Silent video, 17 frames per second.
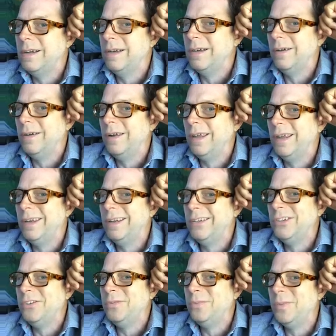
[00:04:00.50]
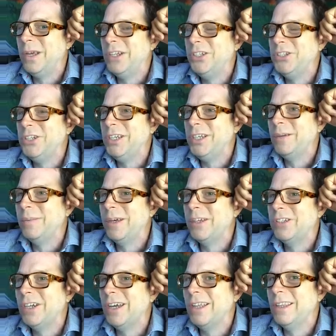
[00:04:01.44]
When I shift my cheek, my
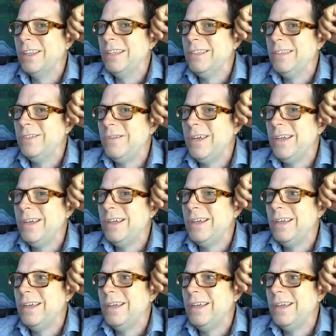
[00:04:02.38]
jaw this way,